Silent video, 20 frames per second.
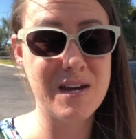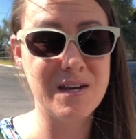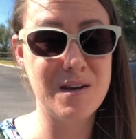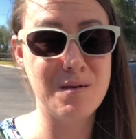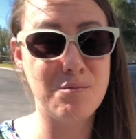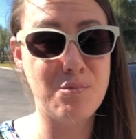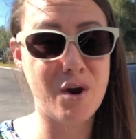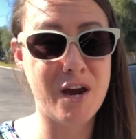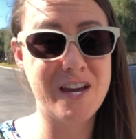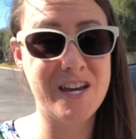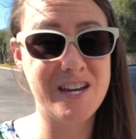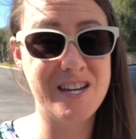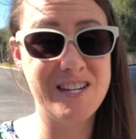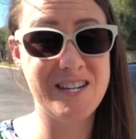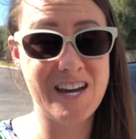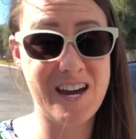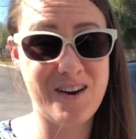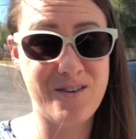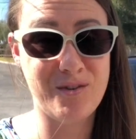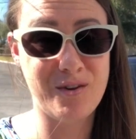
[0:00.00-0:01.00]
and breaking
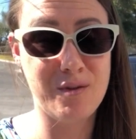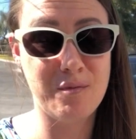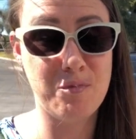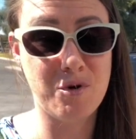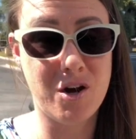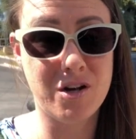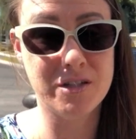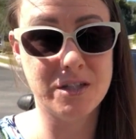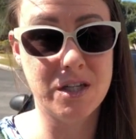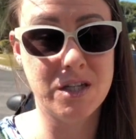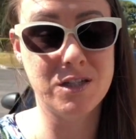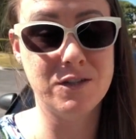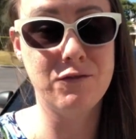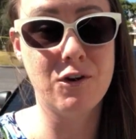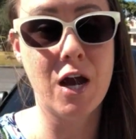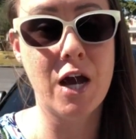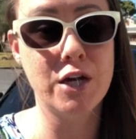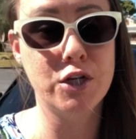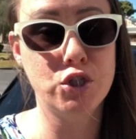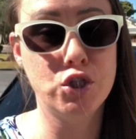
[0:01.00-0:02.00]
down the process
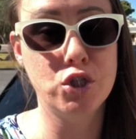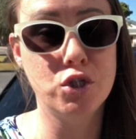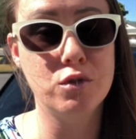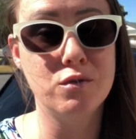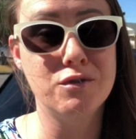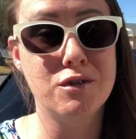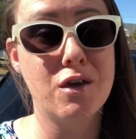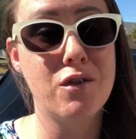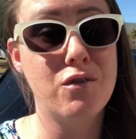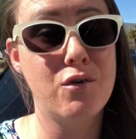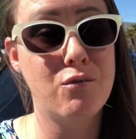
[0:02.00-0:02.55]
for how to choose